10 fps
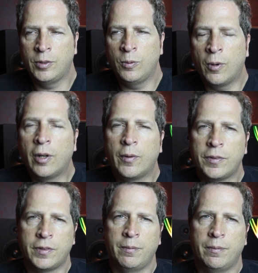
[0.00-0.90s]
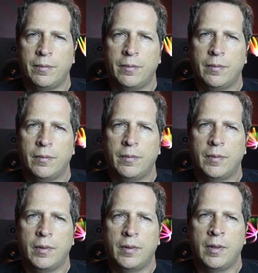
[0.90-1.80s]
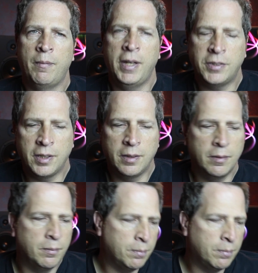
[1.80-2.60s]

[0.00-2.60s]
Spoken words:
work with some amazing